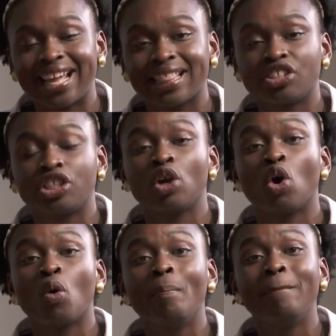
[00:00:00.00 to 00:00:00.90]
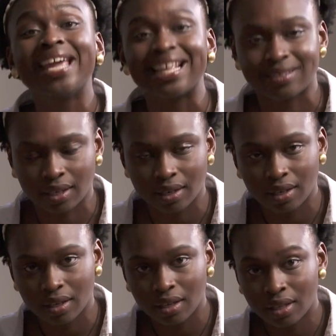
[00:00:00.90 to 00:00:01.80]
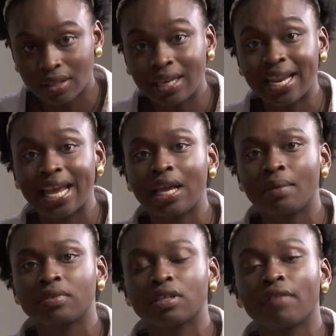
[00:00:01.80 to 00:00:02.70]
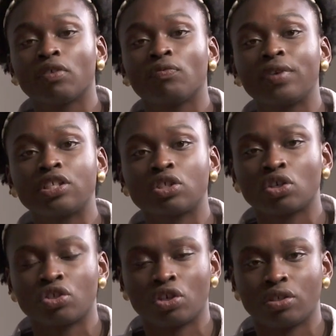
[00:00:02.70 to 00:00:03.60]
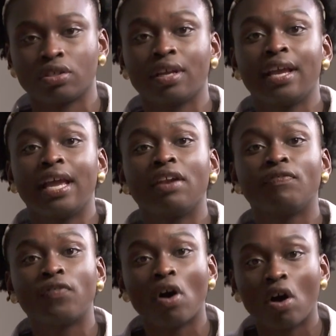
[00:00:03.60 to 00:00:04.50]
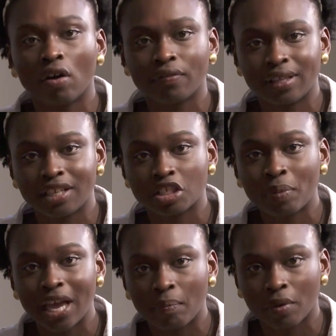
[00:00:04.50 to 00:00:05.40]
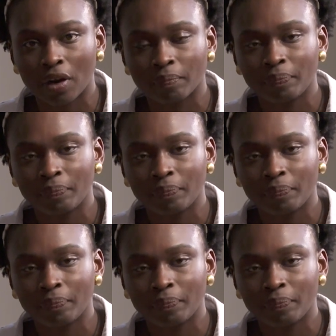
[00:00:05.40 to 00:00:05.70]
that she omit the names of the researchers involved in this paper.